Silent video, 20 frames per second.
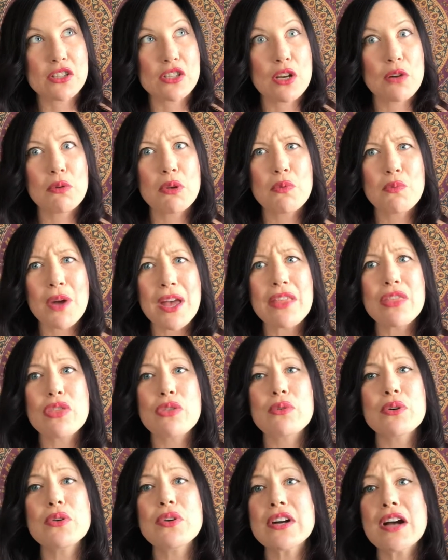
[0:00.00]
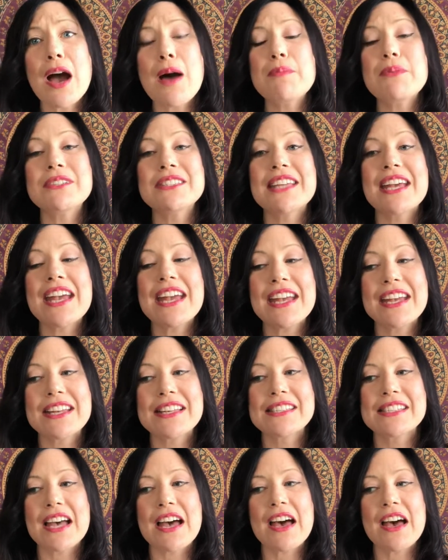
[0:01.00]
So we went through a couple
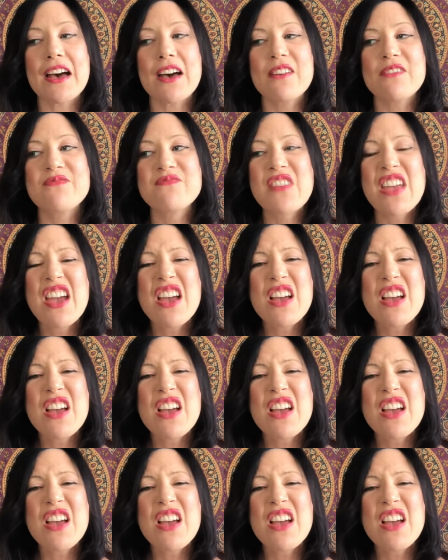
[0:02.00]
days of